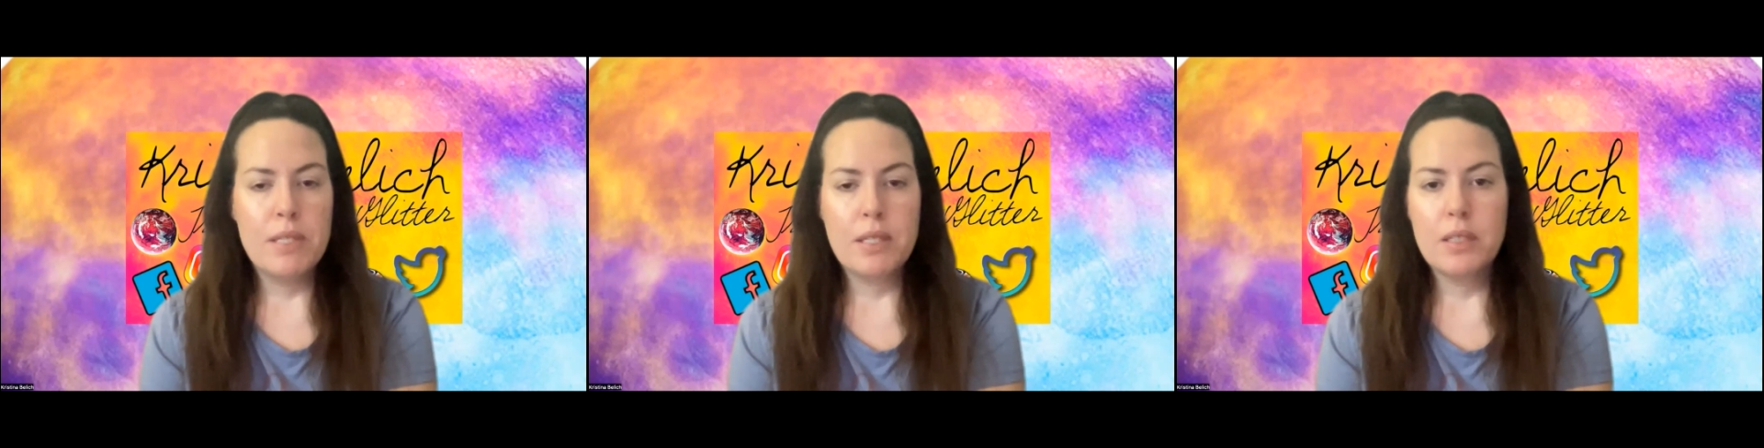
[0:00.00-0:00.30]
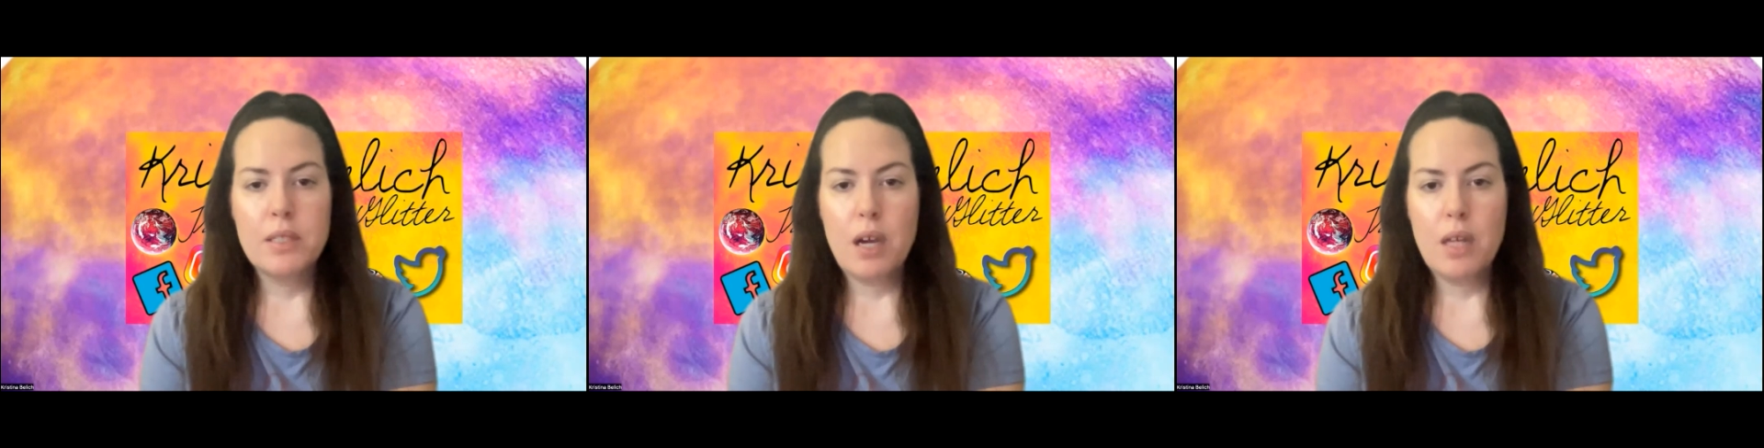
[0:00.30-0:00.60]

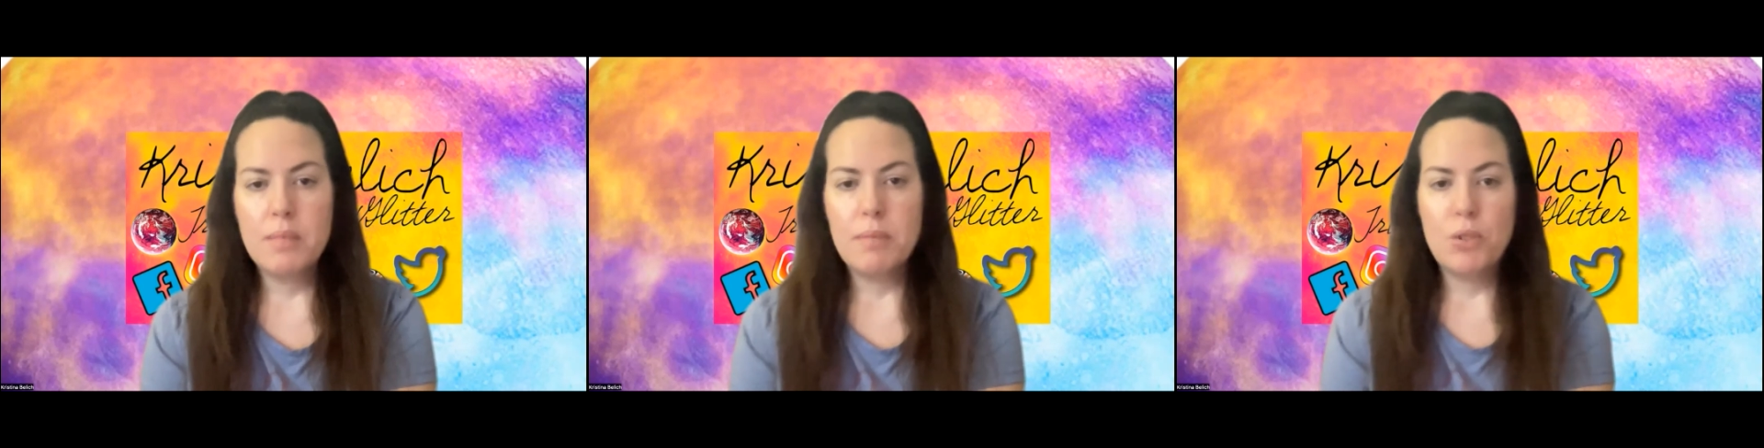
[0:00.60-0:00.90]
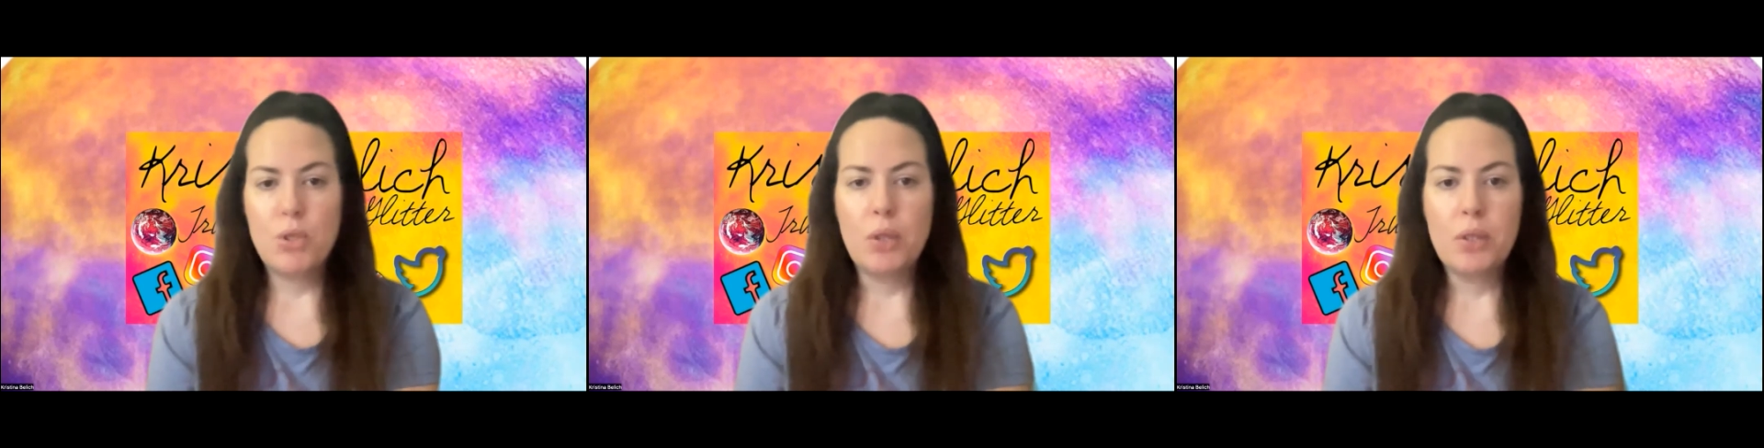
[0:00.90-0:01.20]
basically taught to be
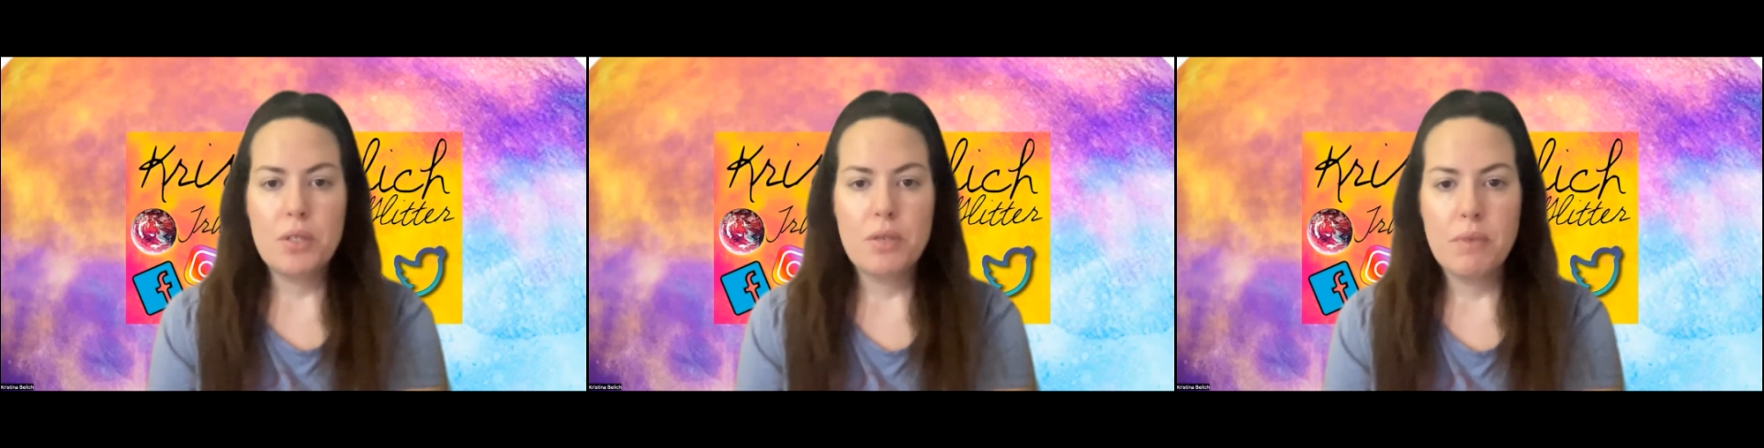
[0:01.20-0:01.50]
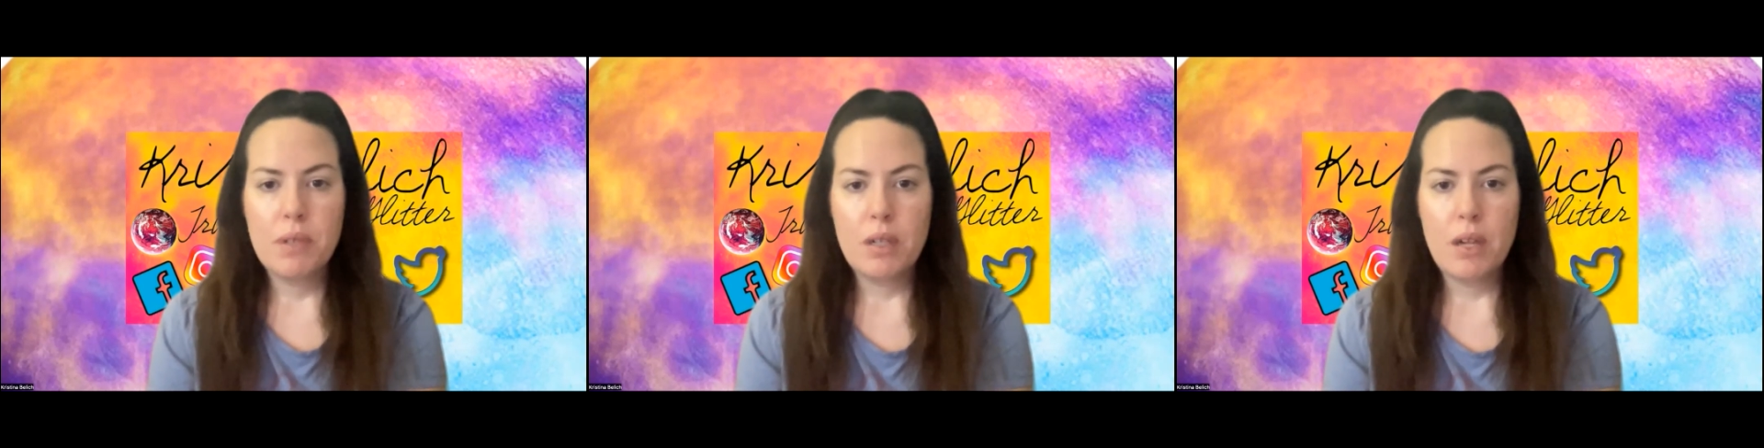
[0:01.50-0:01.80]
jealous of
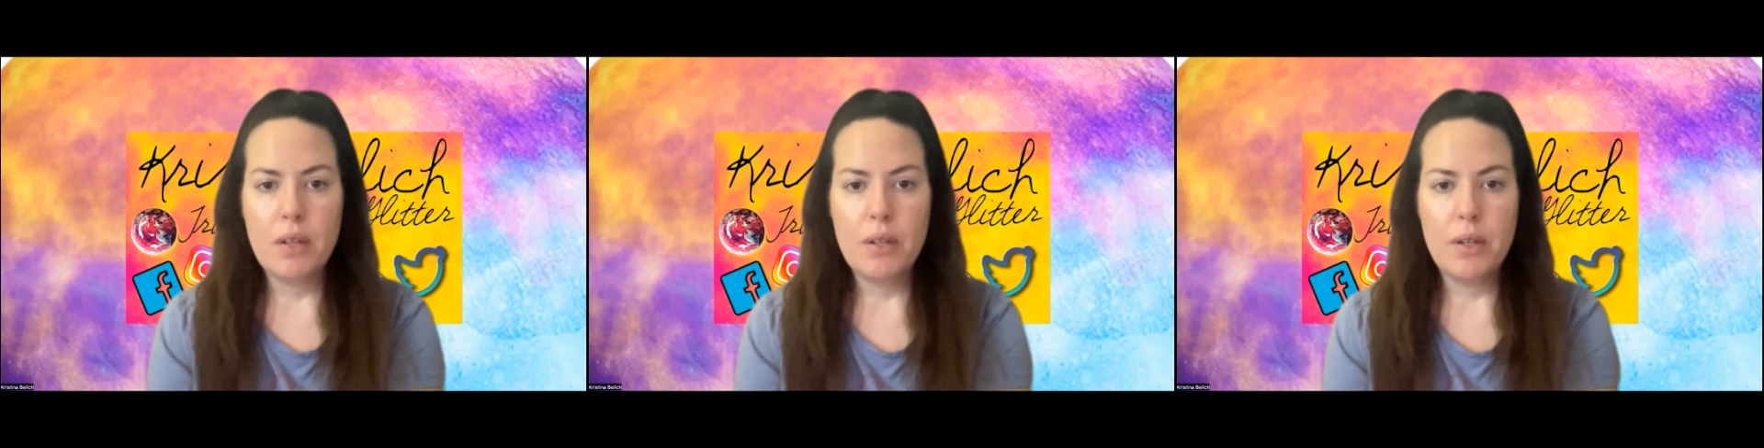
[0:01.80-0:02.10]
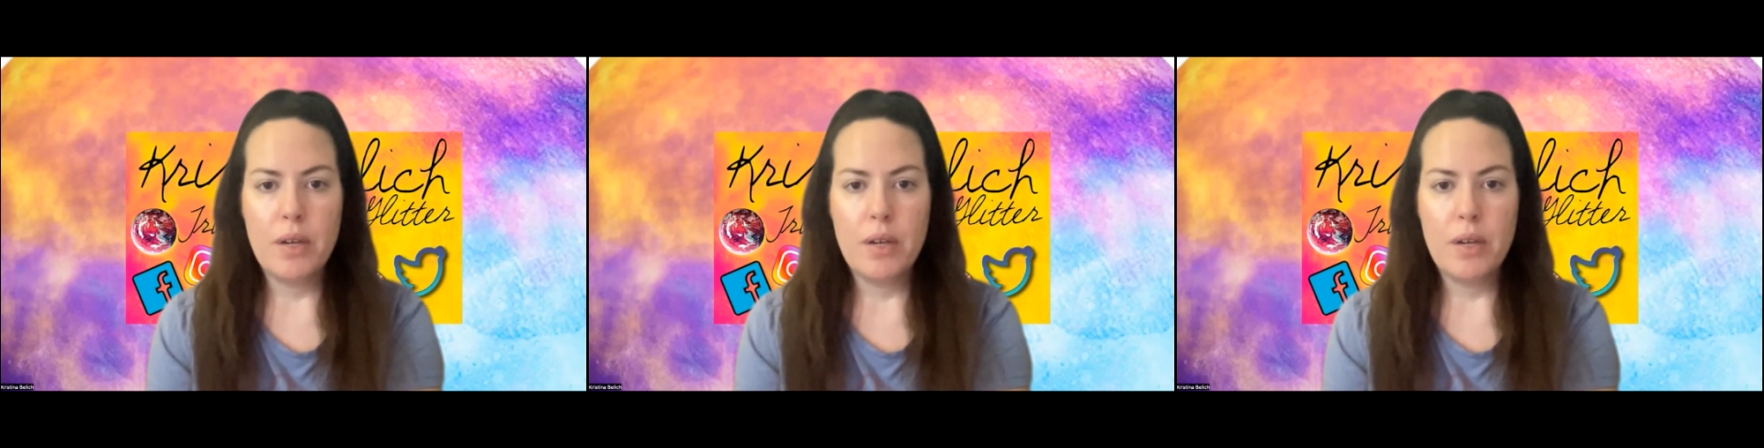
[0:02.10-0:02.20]
one another